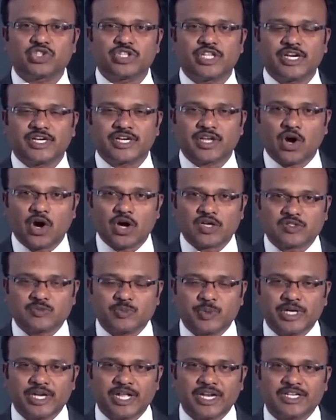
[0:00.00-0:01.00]
that
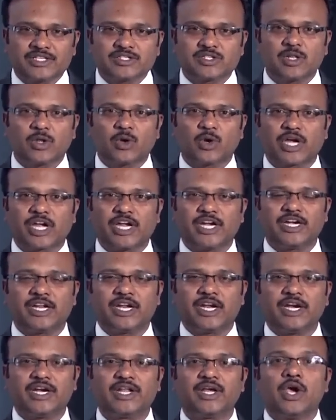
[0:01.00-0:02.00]
hospital is
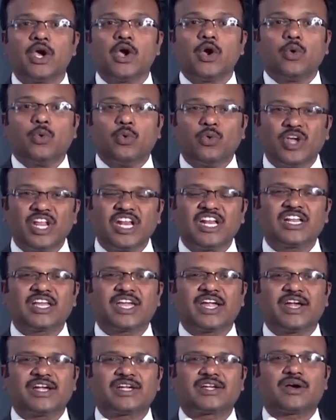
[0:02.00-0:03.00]
located will
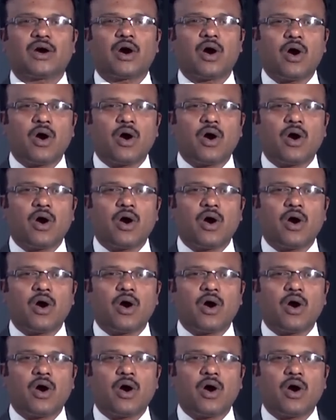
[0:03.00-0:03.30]
get